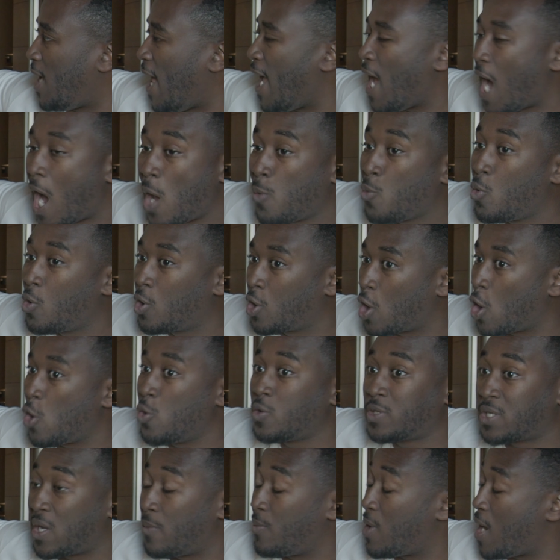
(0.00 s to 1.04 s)
I will
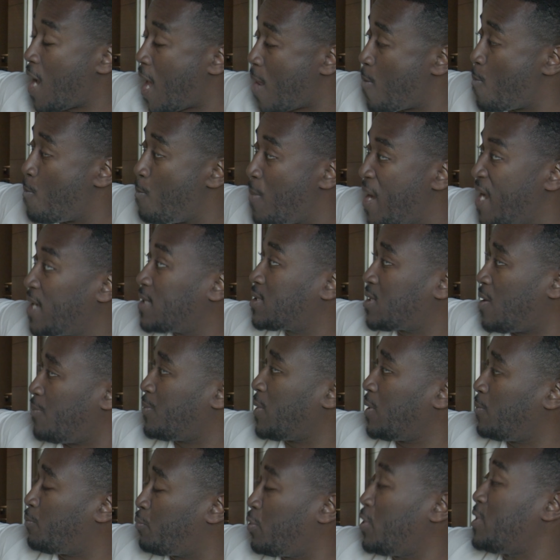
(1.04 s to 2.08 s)
go somewhere and make
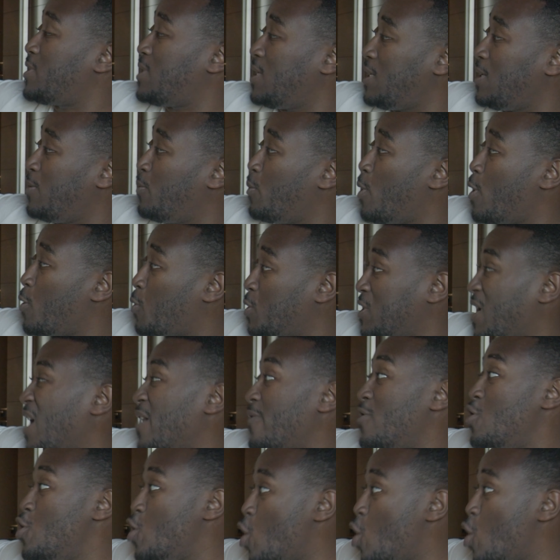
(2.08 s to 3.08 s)
something pretty because I